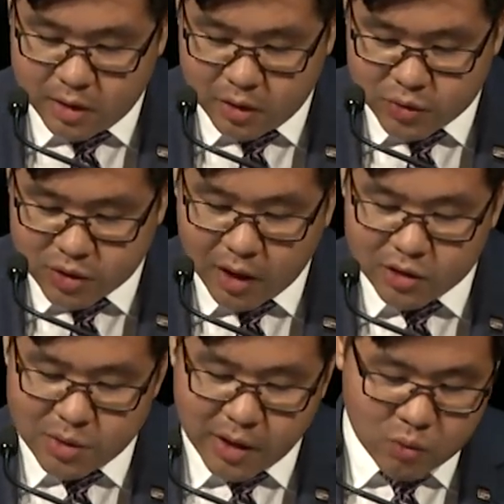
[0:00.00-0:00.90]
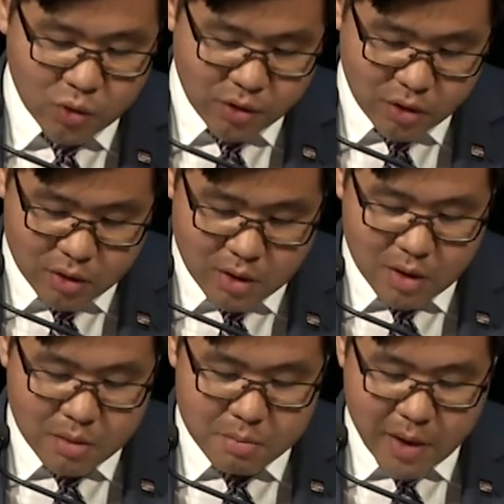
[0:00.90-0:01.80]
It was argued that were the
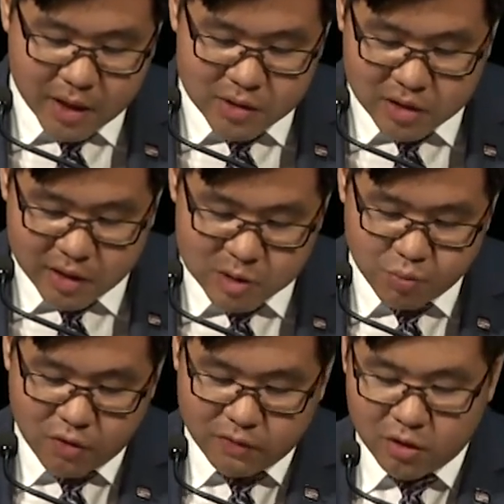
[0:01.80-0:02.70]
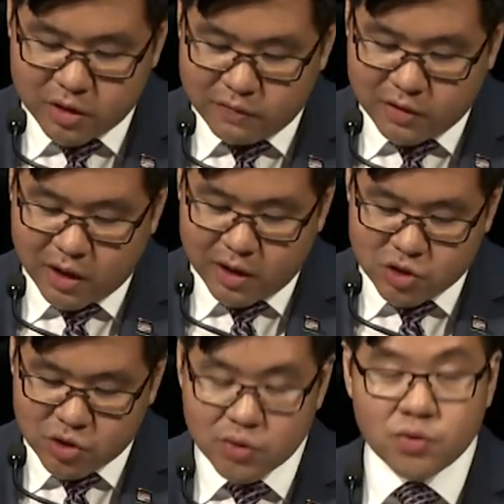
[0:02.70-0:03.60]
magazine's provocative
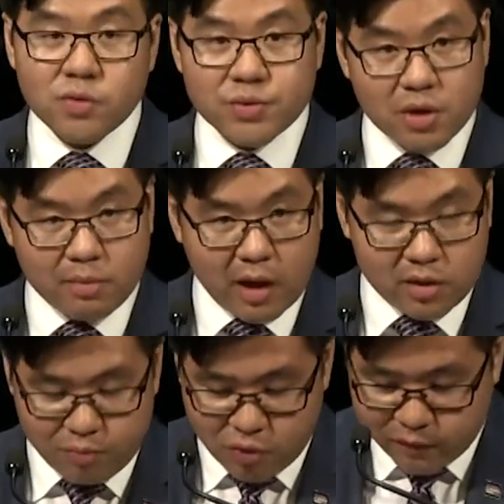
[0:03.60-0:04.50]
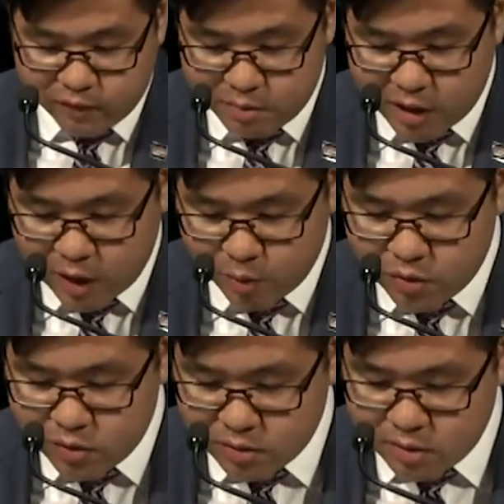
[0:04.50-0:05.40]
cartoons about the Prophet Muhammad